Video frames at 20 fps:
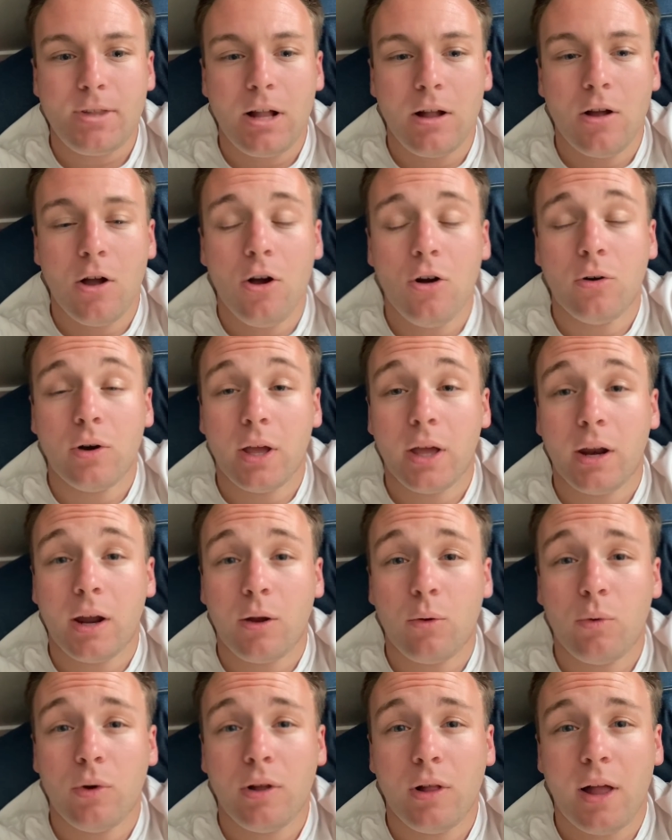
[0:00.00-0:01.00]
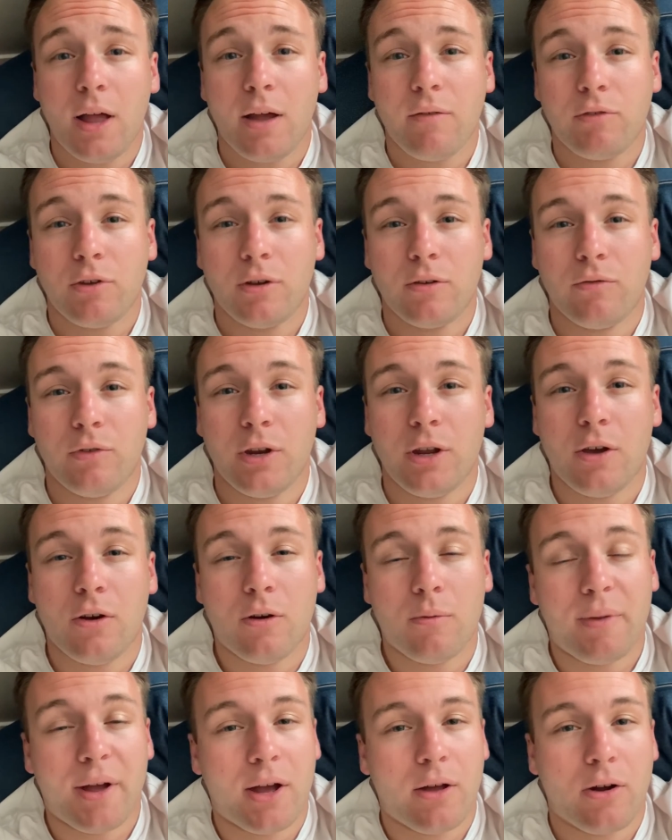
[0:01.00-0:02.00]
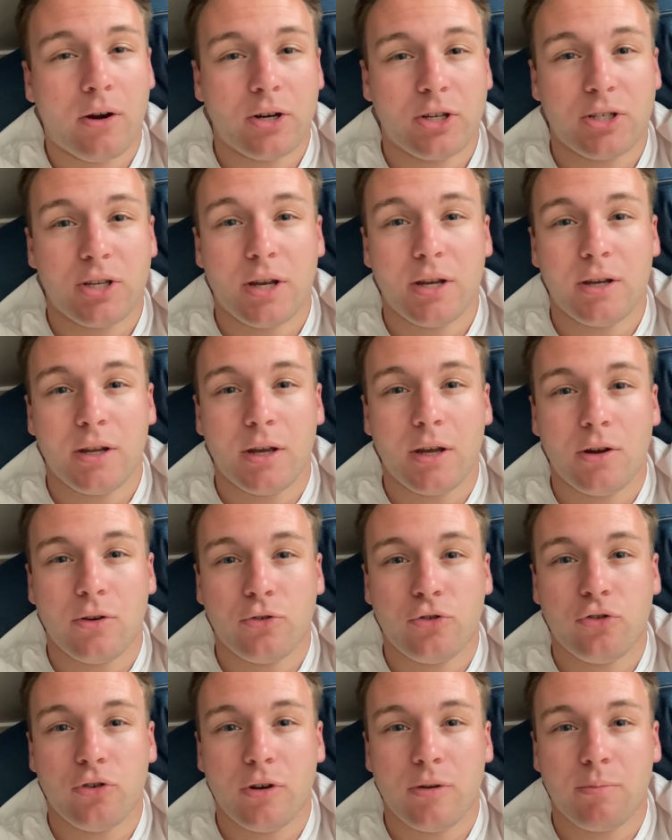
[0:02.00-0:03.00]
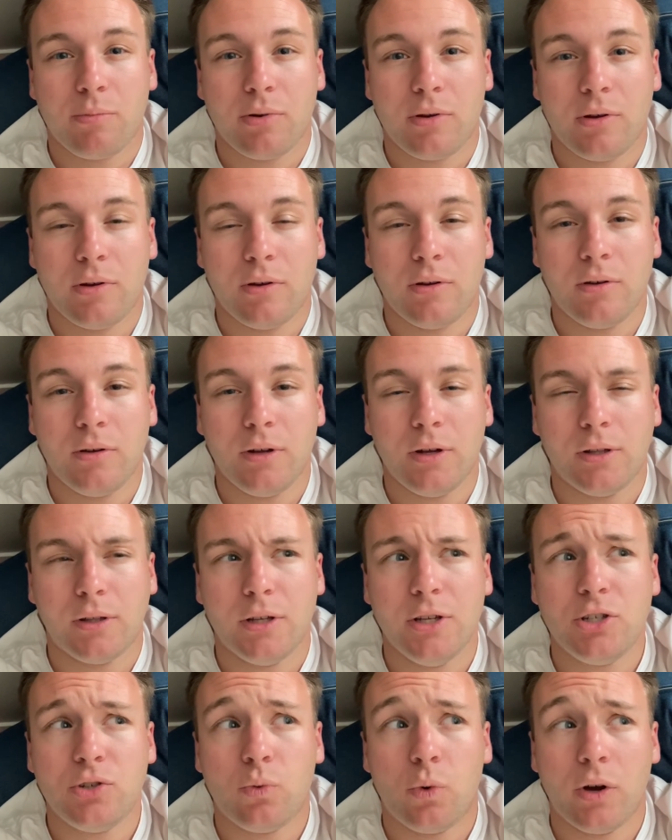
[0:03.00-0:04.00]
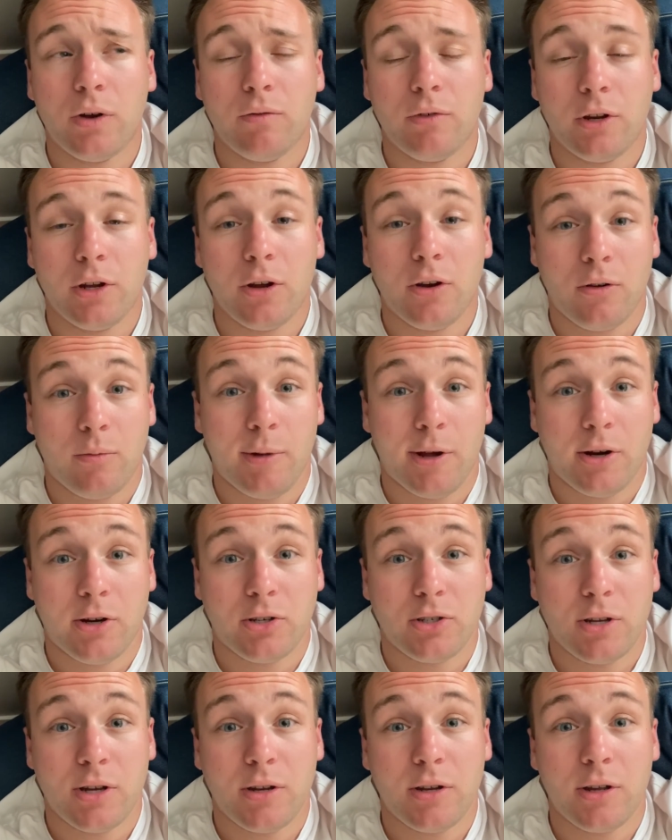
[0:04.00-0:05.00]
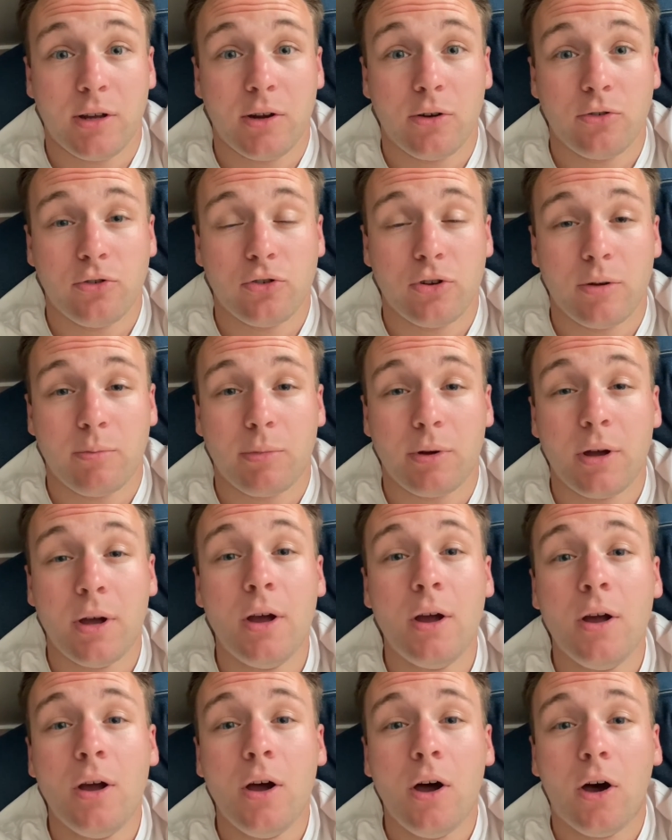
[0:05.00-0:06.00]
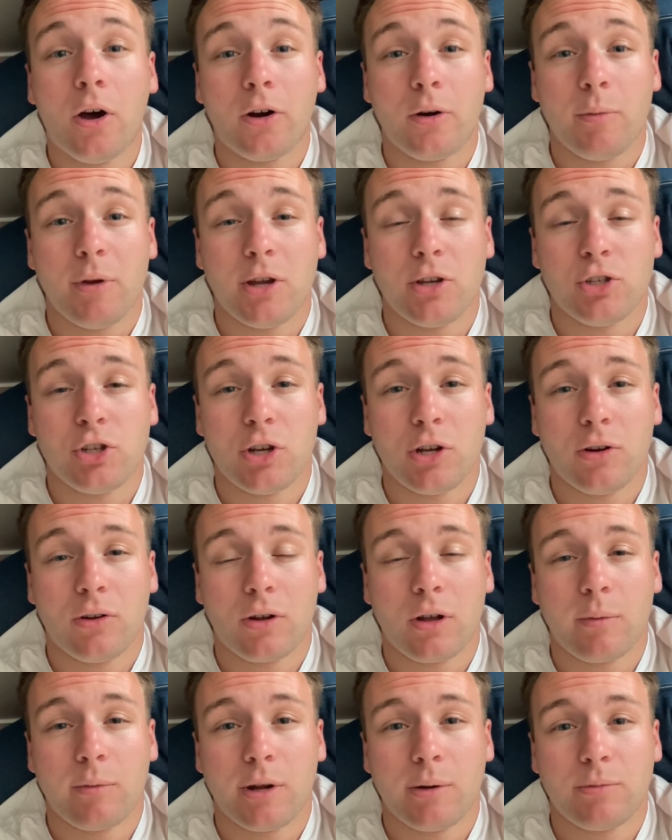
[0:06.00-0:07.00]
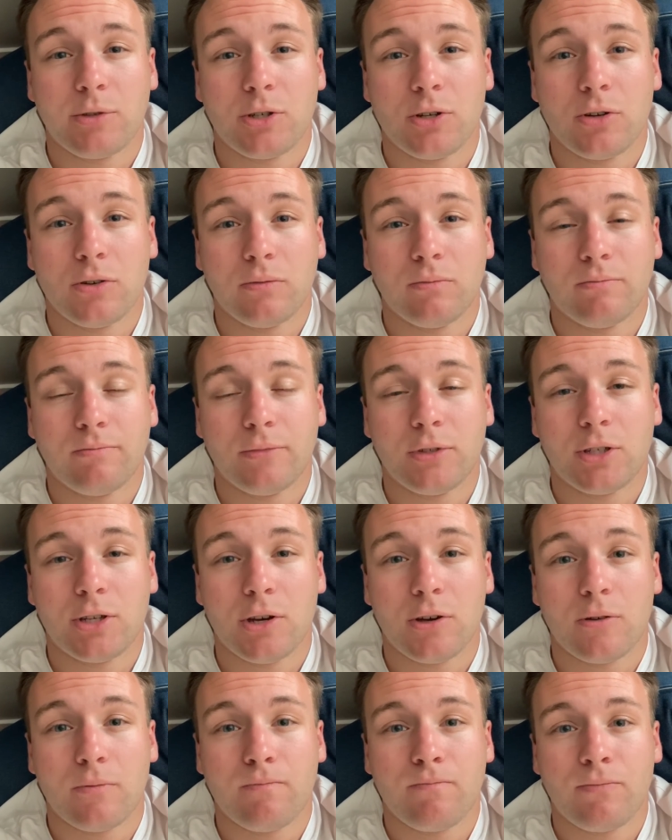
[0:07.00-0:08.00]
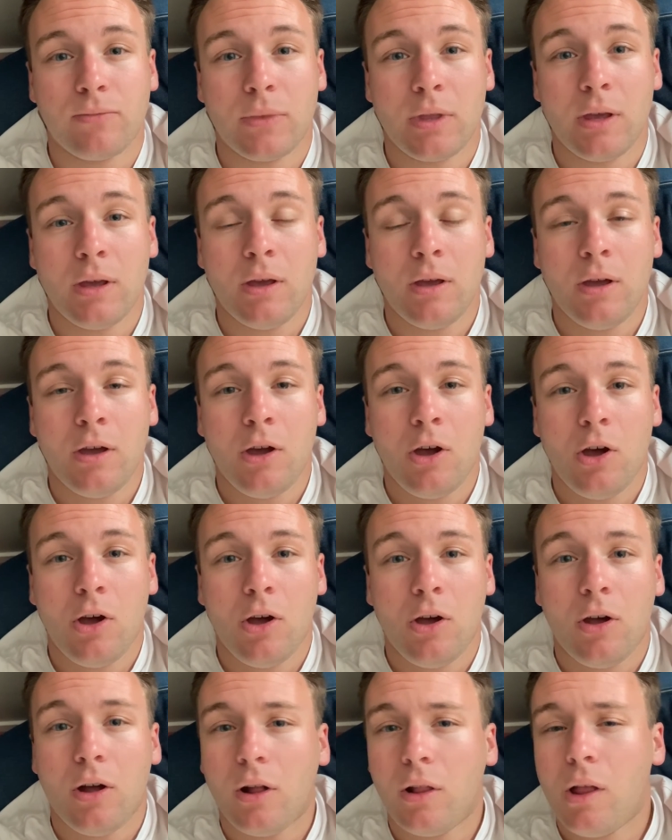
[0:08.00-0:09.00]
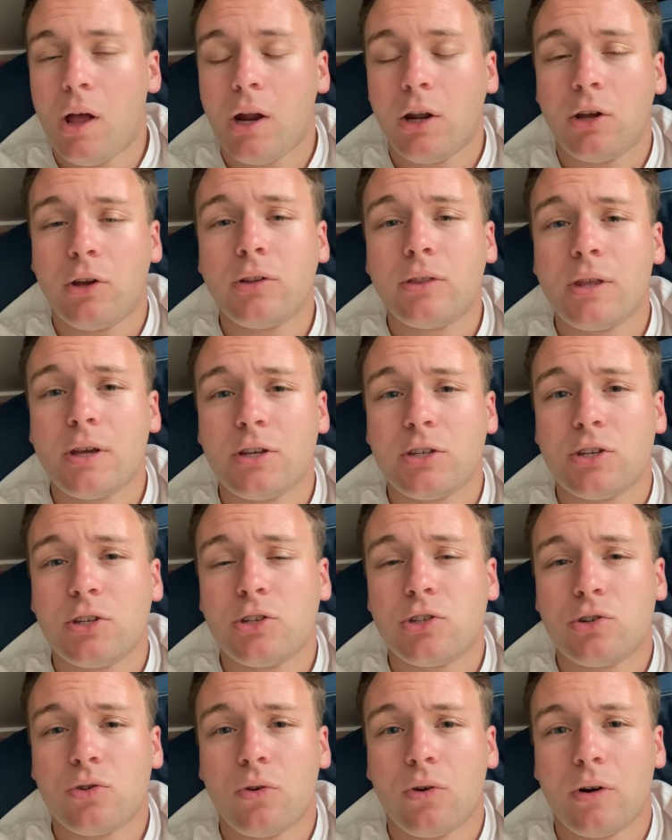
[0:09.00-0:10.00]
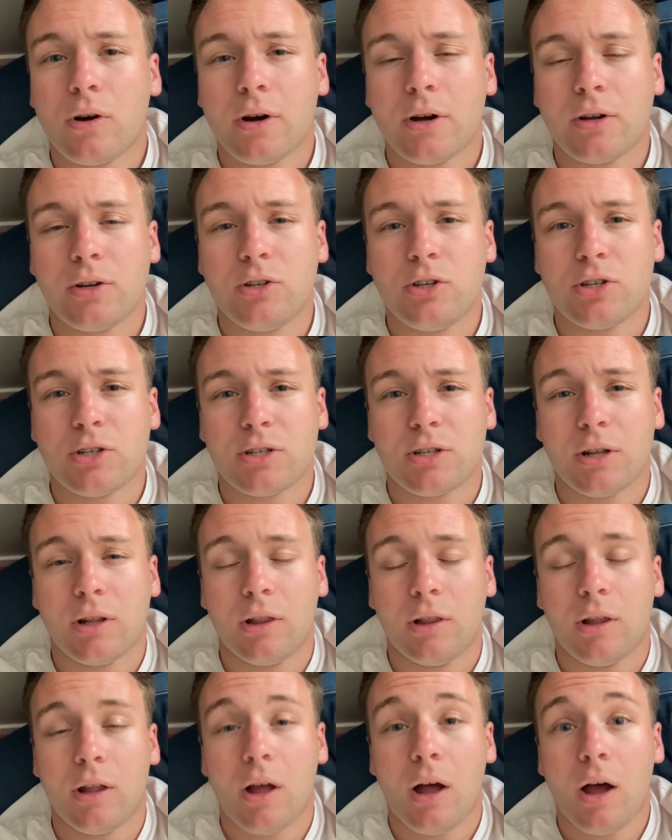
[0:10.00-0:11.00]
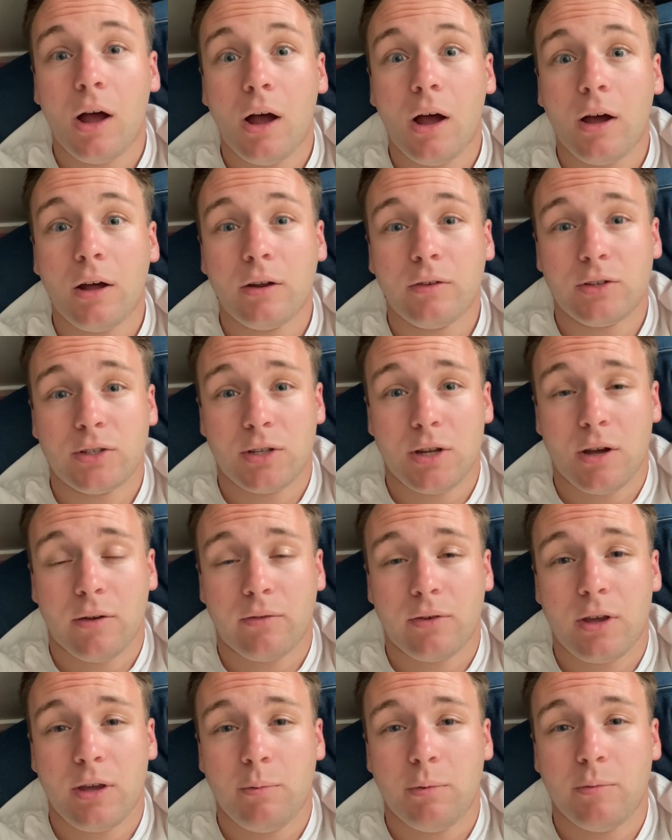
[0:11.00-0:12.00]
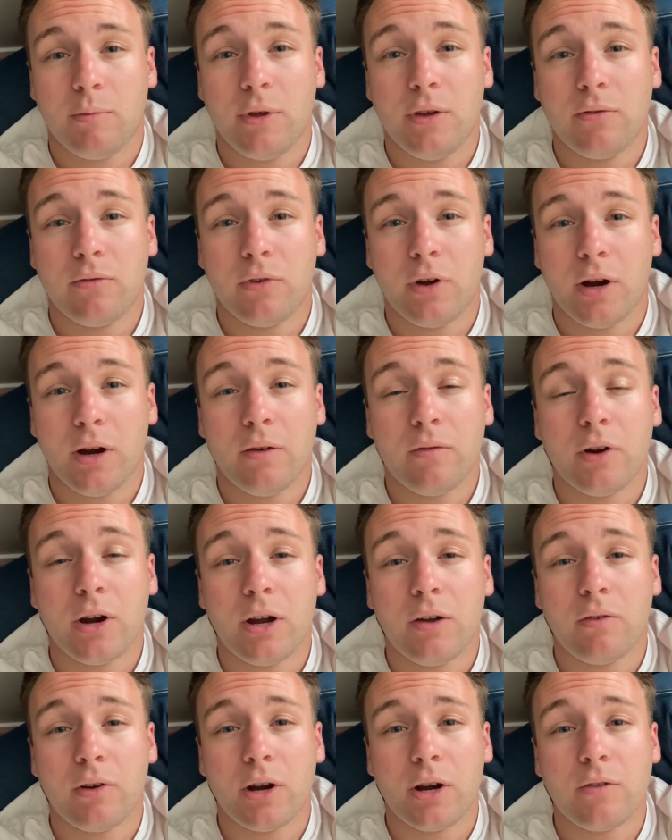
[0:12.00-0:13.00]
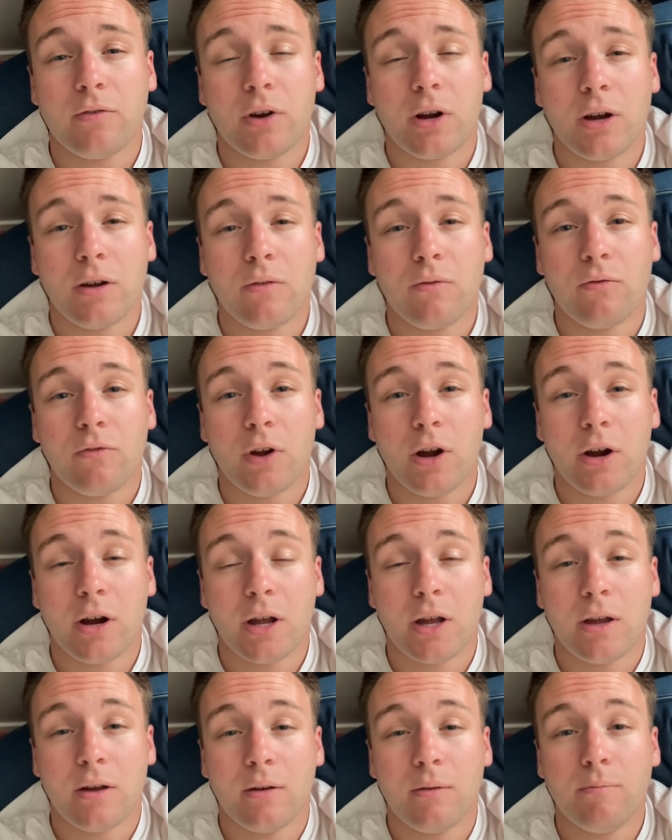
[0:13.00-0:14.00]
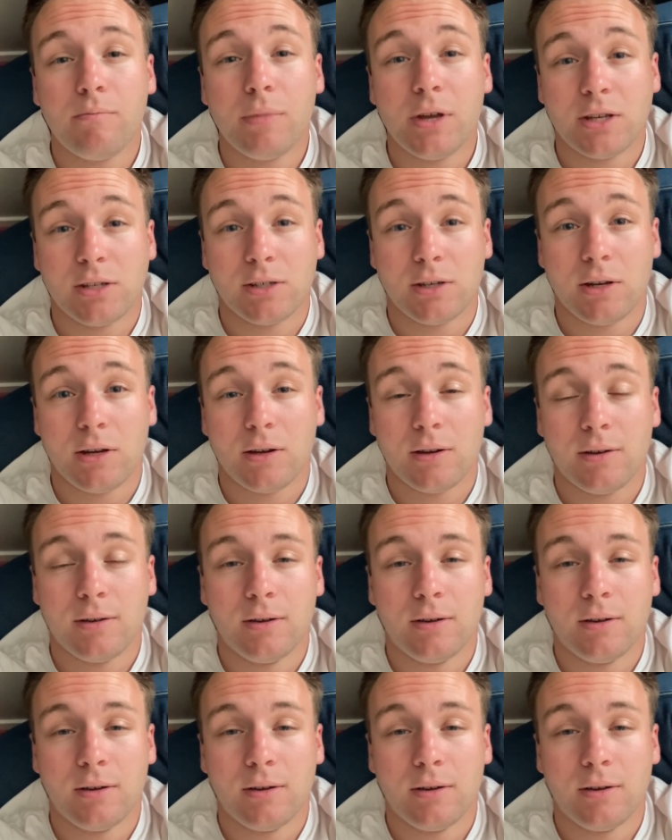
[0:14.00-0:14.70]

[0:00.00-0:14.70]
I will have a video about our San Diego trip, at least one video about our San Diego trip on our main channel coming up soon. So a lot of good things in store, just a lot of stuff keeping me very, very, very, very, very busy.